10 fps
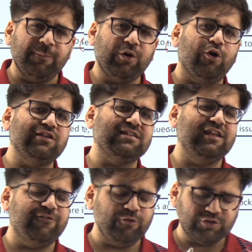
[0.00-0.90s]
because
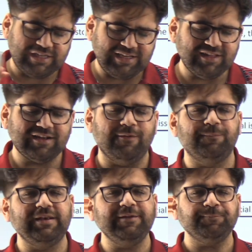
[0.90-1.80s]
if you see in the
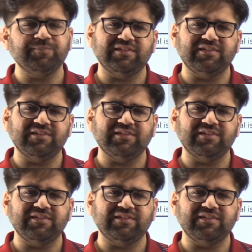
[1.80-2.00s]
company,